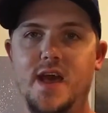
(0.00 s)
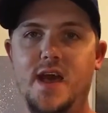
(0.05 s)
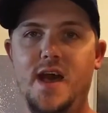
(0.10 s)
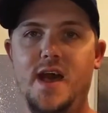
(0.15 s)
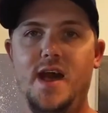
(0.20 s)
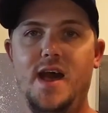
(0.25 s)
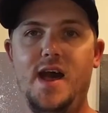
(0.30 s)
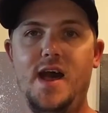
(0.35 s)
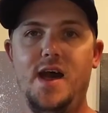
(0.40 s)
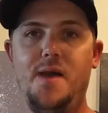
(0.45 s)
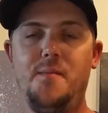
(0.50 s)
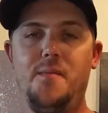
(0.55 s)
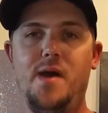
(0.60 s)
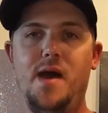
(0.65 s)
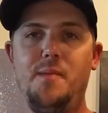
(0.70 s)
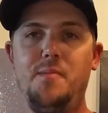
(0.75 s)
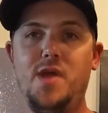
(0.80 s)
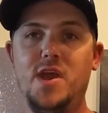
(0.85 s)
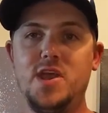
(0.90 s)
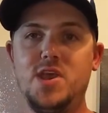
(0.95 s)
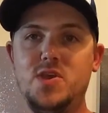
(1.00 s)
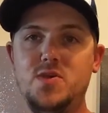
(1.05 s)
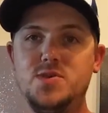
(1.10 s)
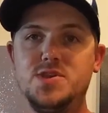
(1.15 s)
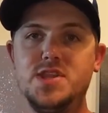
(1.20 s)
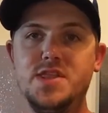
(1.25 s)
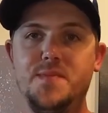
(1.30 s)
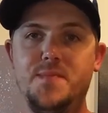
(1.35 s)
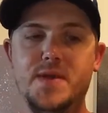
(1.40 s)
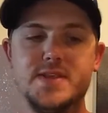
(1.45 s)
I'm not huge
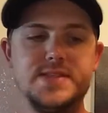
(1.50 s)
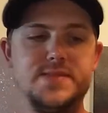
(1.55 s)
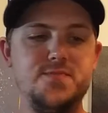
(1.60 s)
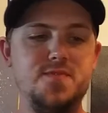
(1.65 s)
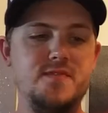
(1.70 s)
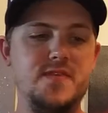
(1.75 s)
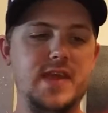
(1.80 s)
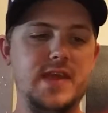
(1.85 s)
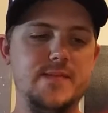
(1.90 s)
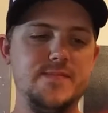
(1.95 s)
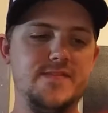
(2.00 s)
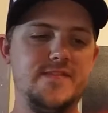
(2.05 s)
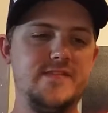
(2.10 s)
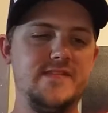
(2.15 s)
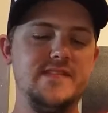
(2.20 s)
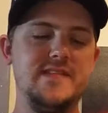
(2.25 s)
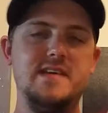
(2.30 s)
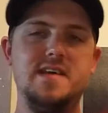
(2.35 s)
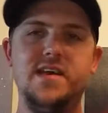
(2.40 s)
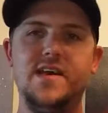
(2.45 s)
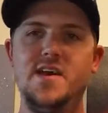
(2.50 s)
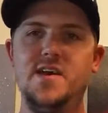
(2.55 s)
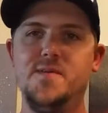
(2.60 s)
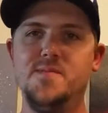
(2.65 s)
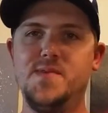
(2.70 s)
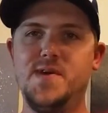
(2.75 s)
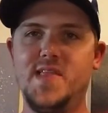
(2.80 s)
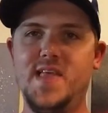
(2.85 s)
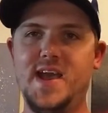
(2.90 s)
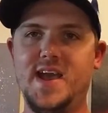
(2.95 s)
into Bust a Move games,
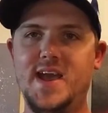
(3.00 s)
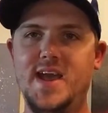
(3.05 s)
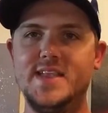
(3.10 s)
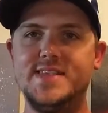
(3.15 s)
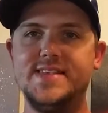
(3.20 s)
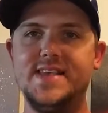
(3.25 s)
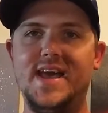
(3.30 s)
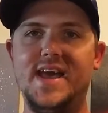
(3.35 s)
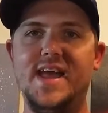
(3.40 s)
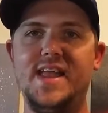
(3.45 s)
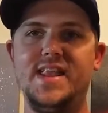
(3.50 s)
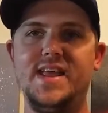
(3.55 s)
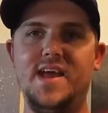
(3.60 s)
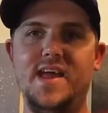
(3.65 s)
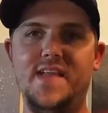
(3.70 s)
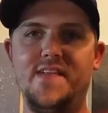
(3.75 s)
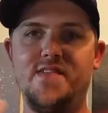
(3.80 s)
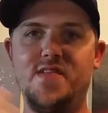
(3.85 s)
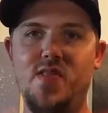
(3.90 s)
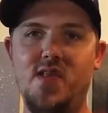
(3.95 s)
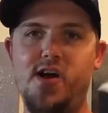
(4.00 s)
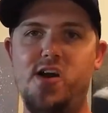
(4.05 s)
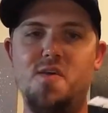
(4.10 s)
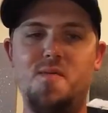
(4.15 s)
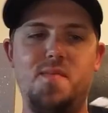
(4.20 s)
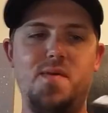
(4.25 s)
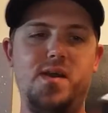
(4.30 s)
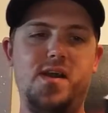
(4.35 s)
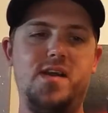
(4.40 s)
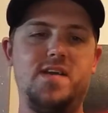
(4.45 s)
but like I said, it's a long
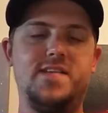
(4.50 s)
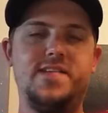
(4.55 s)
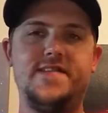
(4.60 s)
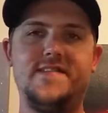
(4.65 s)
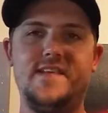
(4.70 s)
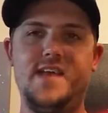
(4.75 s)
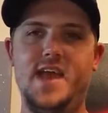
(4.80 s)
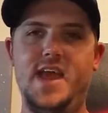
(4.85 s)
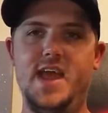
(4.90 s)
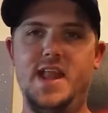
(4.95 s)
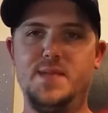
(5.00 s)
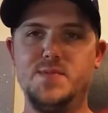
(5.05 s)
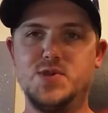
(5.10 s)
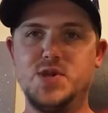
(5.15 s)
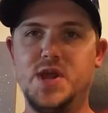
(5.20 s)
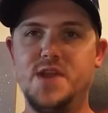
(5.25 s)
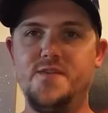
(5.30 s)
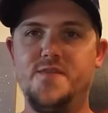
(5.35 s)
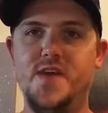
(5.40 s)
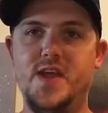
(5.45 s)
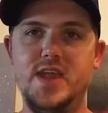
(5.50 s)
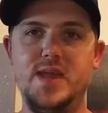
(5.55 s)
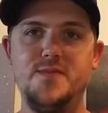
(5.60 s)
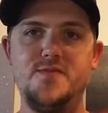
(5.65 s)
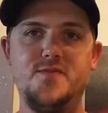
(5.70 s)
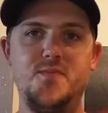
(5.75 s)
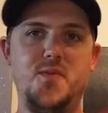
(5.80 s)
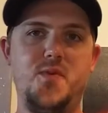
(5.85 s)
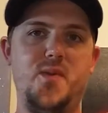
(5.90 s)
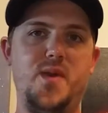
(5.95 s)
box, and I'm trying to find games
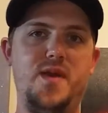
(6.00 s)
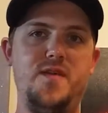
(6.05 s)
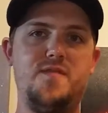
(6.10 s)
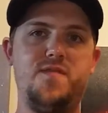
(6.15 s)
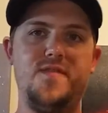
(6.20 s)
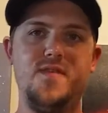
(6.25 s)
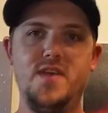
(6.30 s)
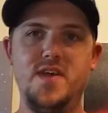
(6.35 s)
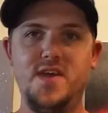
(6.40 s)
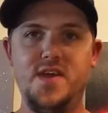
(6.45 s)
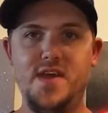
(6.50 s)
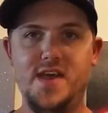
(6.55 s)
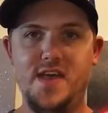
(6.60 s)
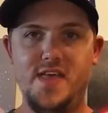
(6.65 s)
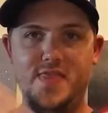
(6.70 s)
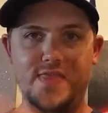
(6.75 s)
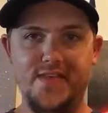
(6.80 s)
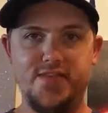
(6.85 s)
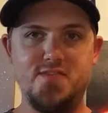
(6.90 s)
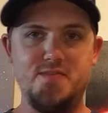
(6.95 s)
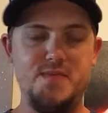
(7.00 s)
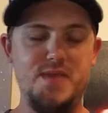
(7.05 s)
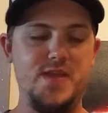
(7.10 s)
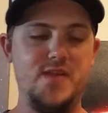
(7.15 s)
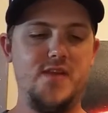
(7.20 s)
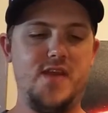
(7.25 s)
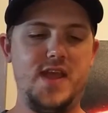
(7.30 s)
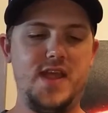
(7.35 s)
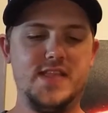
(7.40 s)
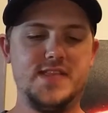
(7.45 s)
for my wife. This will be great.